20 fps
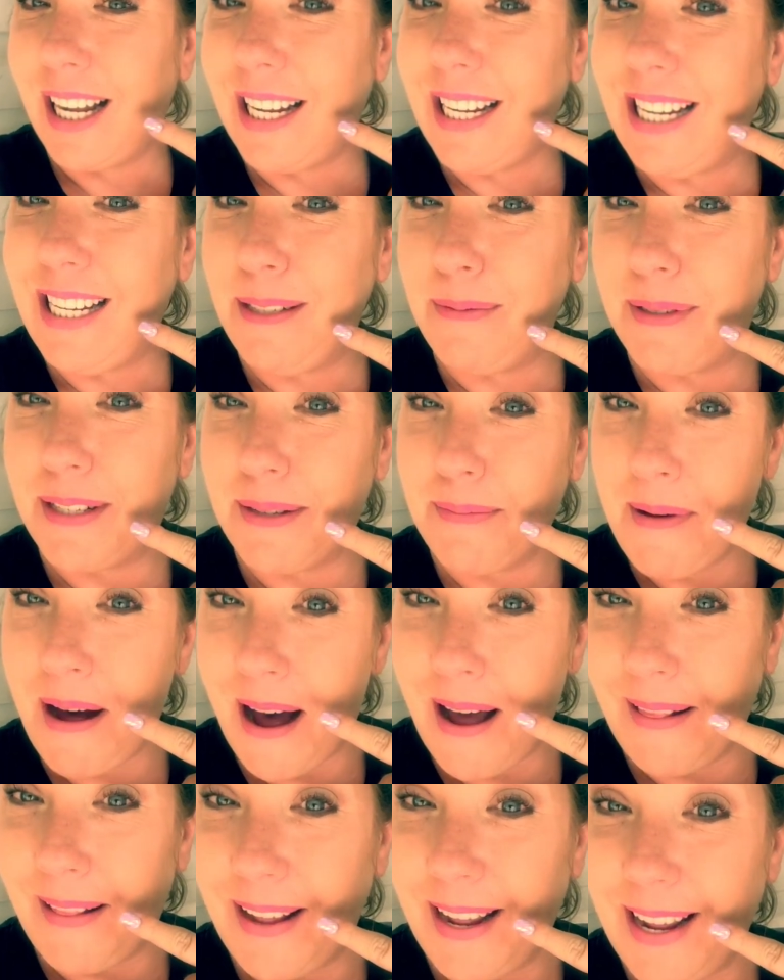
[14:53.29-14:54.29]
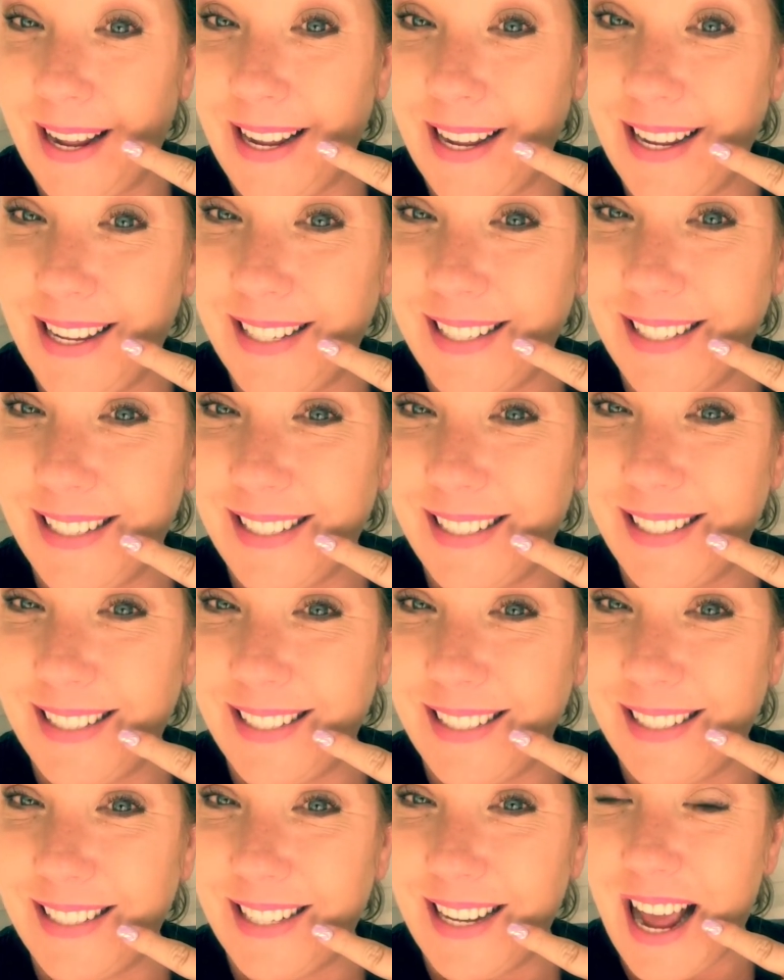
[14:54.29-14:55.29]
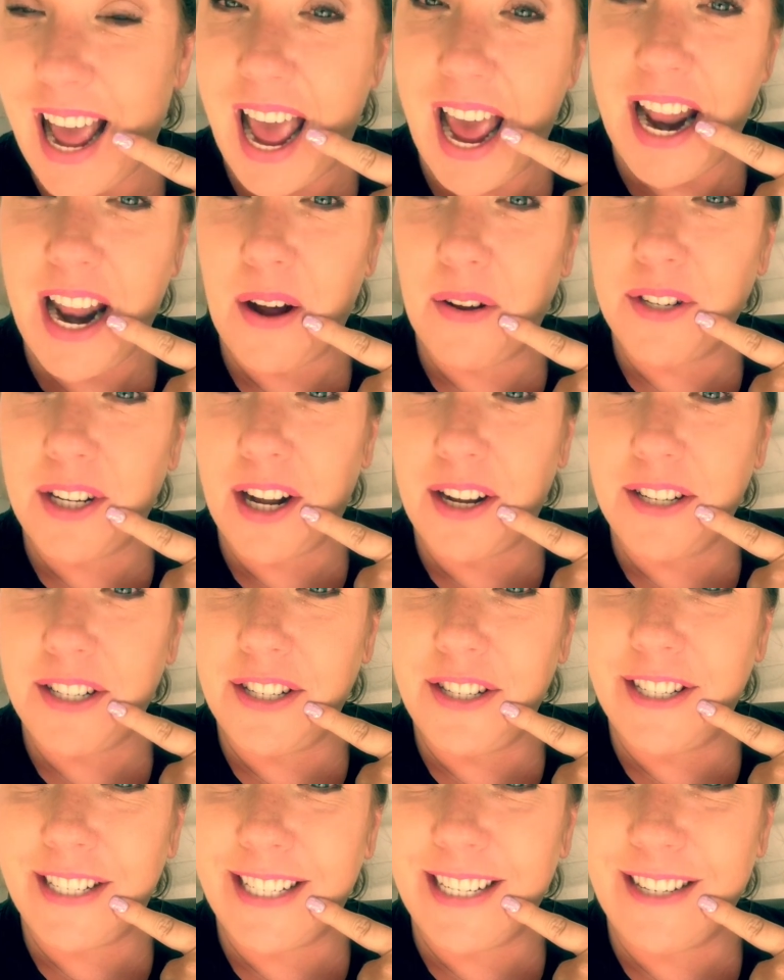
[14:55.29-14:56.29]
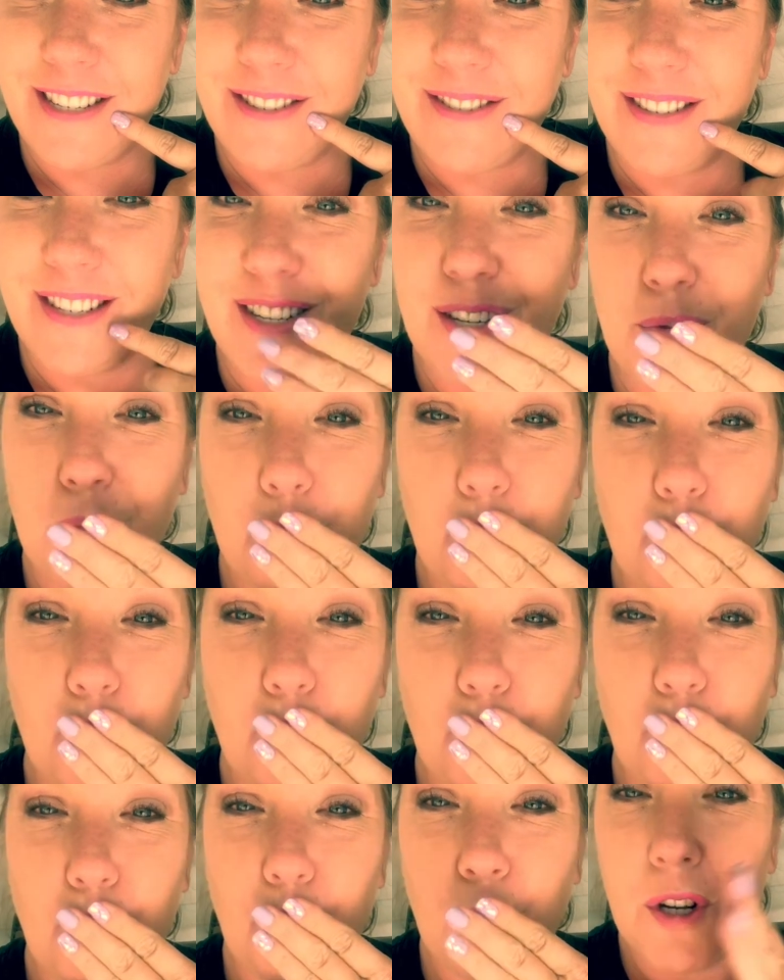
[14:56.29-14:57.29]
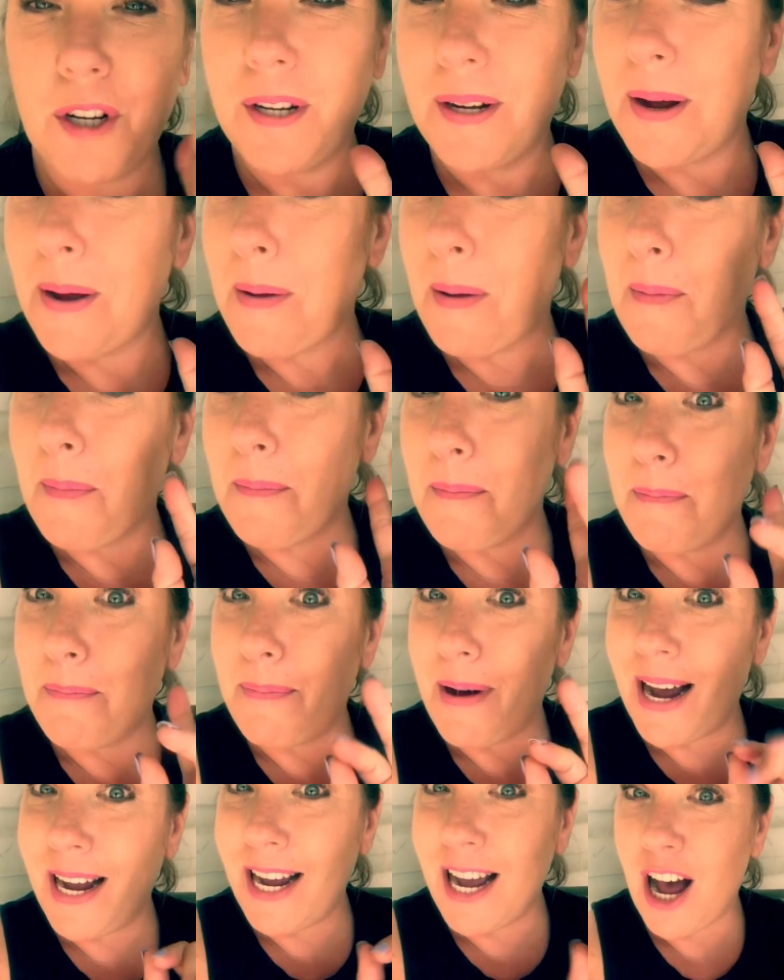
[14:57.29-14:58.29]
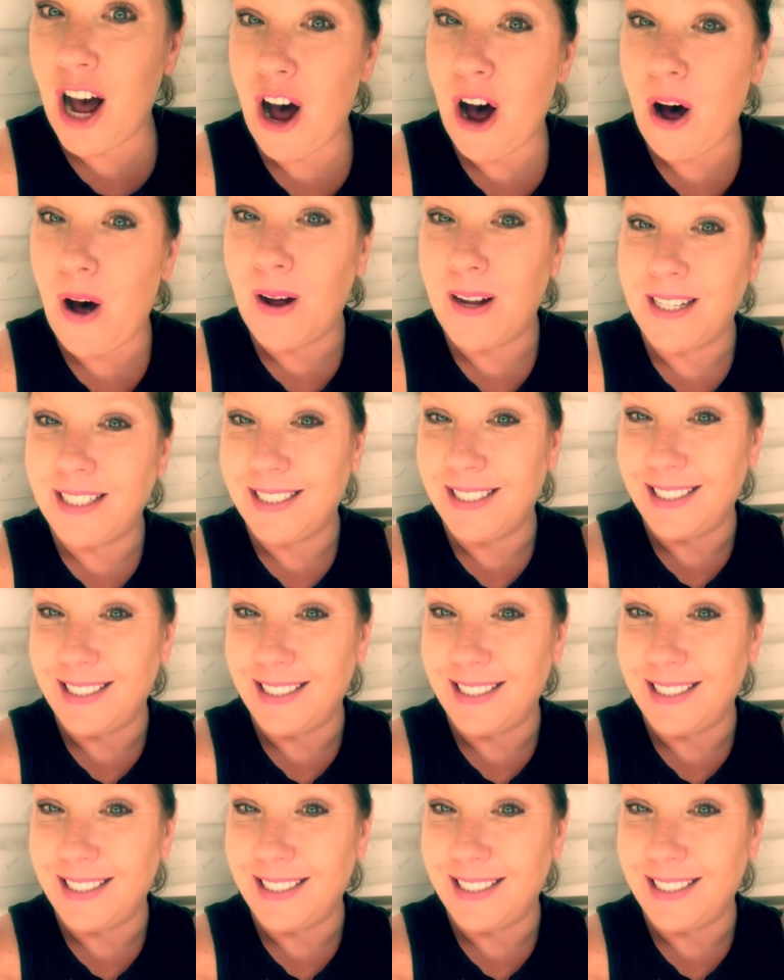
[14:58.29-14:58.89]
keep smiling, and I'll talk to you soon. Bye, y'all.